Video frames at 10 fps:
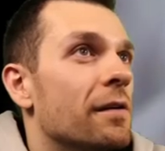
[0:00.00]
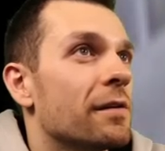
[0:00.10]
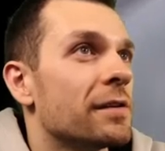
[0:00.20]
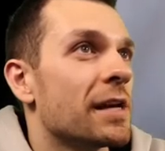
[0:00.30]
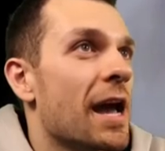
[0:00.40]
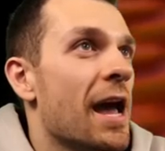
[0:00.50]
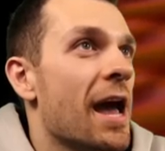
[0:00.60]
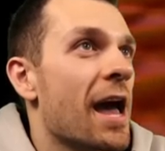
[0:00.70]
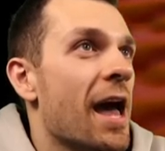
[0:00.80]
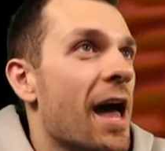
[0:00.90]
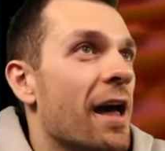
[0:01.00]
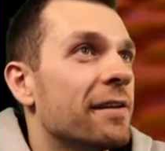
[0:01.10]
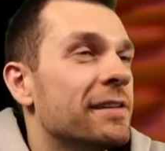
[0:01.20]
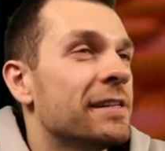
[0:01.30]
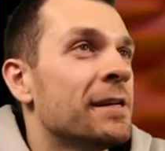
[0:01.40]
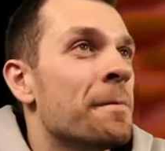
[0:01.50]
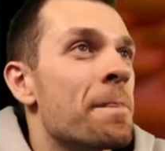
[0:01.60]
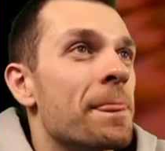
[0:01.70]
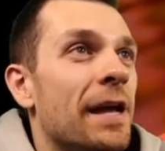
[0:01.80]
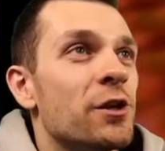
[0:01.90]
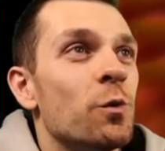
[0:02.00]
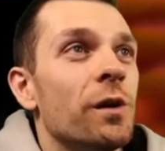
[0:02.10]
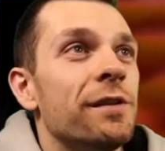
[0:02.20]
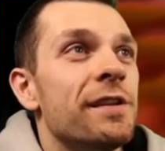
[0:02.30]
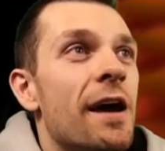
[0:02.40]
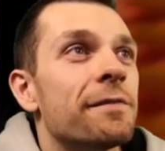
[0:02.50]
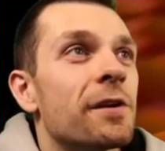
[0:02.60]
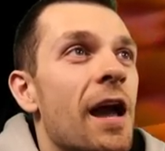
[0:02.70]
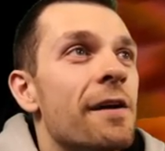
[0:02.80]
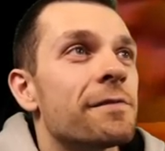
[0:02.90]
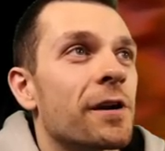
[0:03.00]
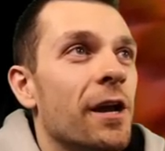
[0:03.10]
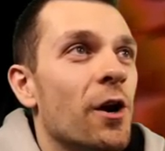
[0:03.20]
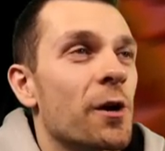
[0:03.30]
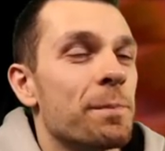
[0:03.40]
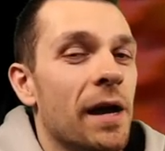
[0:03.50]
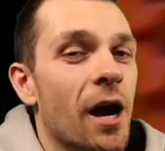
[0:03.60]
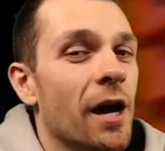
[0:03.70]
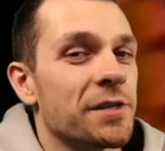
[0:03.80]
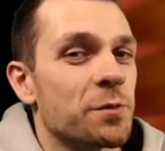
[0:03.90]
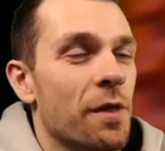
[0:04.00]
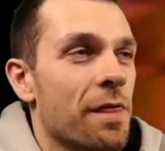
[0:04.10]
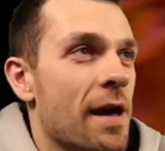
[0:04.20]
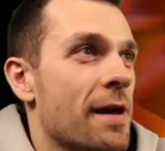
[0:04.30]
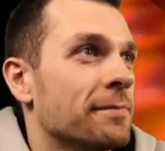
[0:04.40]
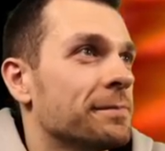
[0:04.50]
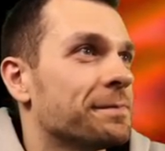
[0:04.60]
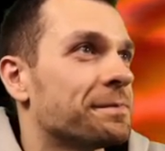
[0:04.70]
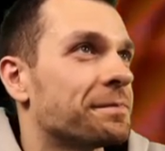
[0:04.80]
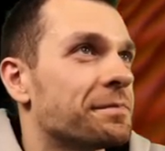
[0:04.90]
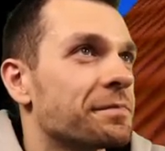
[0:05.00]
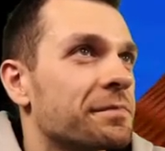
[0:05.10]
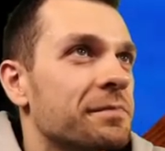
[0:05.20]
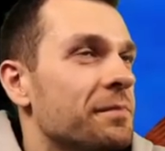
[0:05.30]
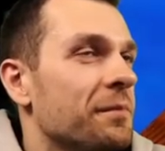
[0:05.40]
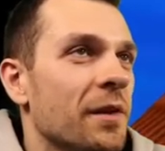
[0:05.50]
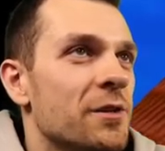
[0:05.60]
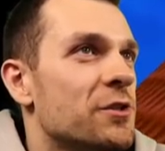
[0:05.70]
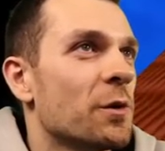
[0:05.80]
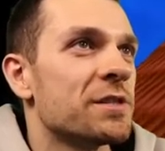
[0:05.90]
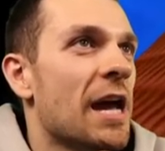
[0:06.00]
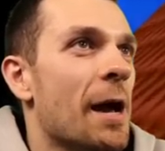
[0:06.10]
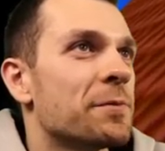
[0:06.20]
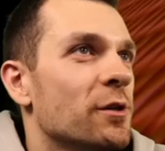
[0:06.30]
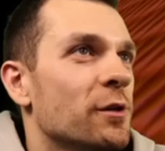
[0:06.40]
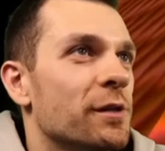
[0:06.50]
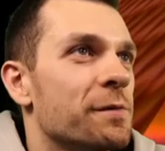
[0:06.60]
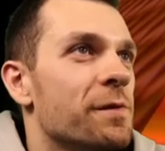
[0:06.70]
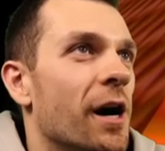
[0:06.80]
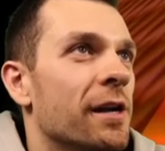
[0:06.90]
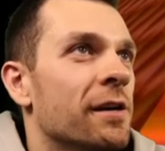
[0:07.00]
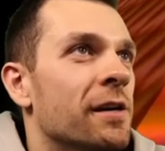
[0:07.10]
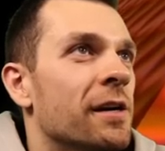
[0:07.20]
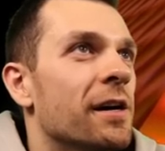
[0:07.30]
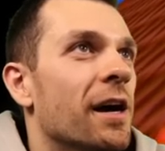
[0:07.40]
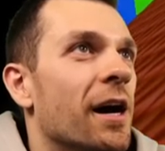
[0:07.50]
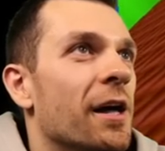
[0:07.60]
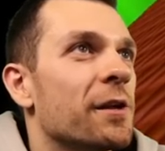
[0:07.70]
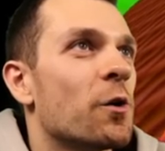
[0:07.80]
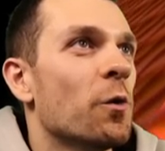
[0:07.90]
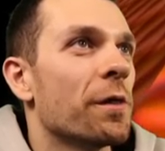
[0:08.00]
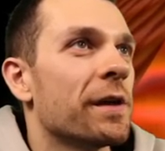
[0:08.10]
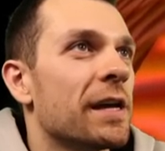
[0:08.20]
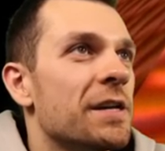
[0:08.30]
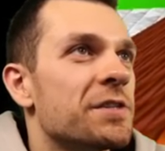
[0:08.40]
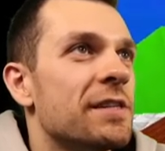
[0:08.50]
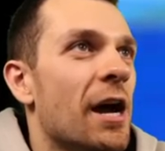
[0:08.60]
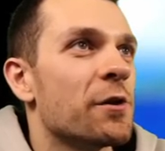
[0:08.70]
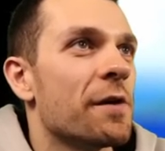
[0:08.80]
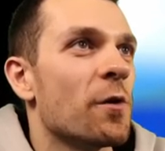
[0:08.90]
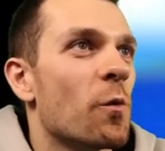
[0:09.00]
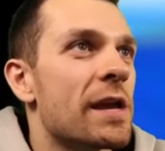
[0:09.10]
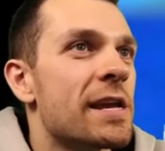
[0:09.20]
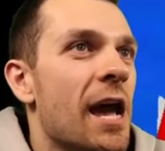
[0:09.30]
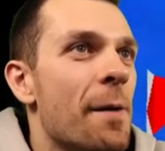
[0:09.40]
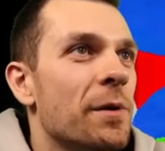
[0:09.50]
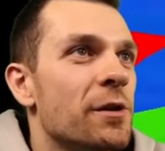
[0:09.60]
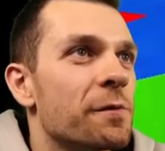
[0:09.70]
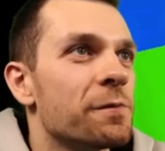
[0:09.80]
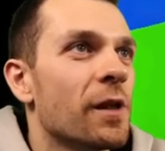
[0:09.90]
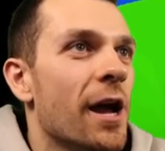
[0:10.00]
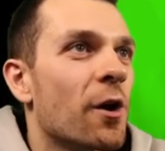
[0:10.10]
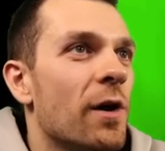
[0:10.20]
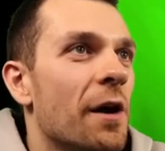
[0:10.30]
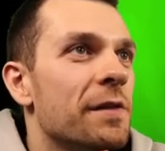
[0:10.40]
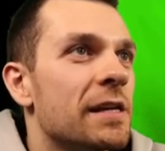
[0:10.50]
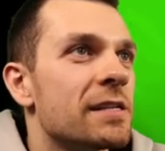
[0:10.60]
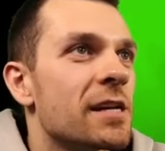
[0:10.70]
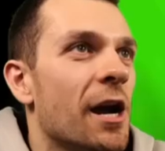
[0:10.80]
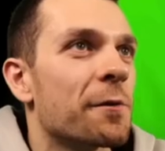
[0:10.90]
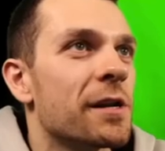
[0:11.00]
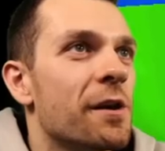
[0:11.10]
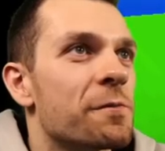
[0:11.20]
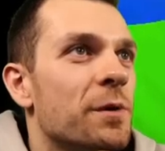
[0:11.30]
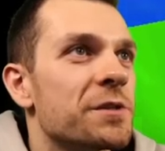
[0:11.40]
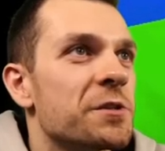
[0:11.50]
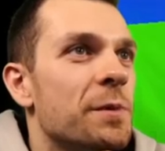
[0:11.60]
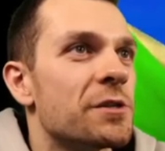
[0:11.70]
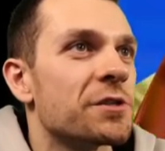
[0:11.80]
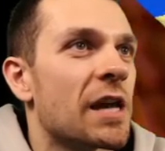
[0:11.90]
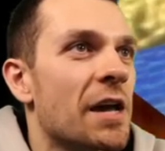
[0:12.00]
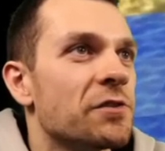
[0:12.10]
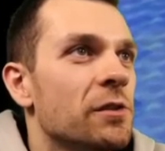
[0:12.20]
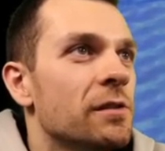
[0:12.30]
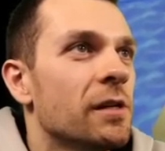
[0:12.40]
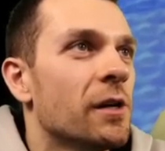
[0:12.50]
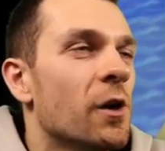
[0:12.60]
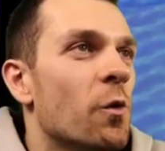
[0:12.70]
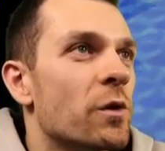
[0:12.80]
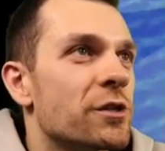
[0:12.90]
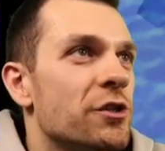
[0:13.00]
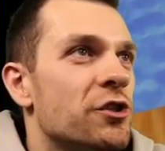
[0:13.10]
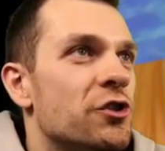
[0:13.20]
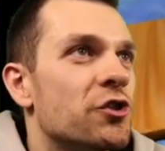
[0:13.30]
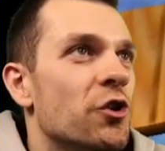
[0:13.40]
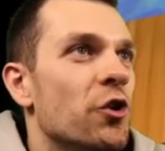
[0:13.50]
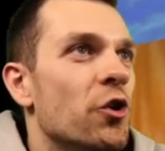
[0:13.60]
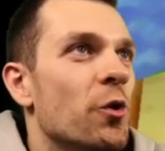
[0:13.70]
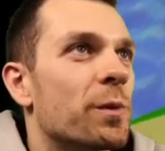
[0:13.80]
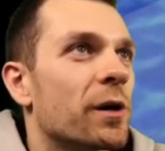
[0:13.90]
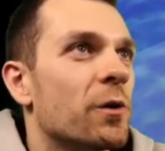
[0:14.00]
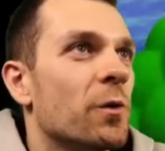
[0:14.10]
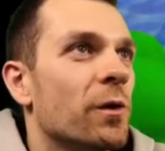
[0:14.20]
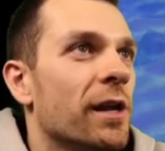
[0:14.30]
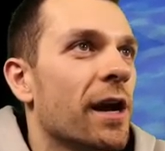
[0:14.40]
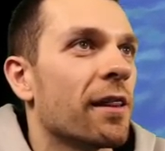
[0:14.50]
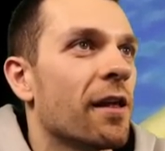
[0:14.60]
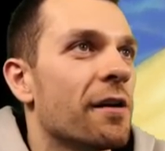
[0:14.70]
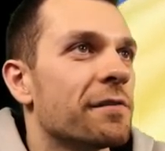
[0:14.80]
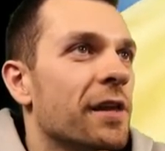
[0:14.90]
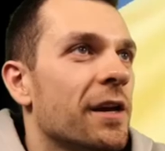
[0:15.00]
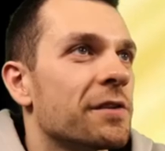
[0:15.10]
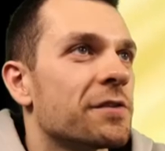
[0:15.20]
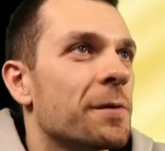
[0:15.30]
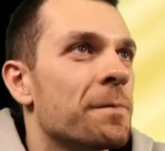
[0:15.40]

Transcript: Yeah. And you will never, ever get hurt by heights with that. So it's absolutely fun. Uh, the cool thing is now you have a wing cap and you can fly around the entirety of Princess Peach's castle, which is super cool. Like, I love this.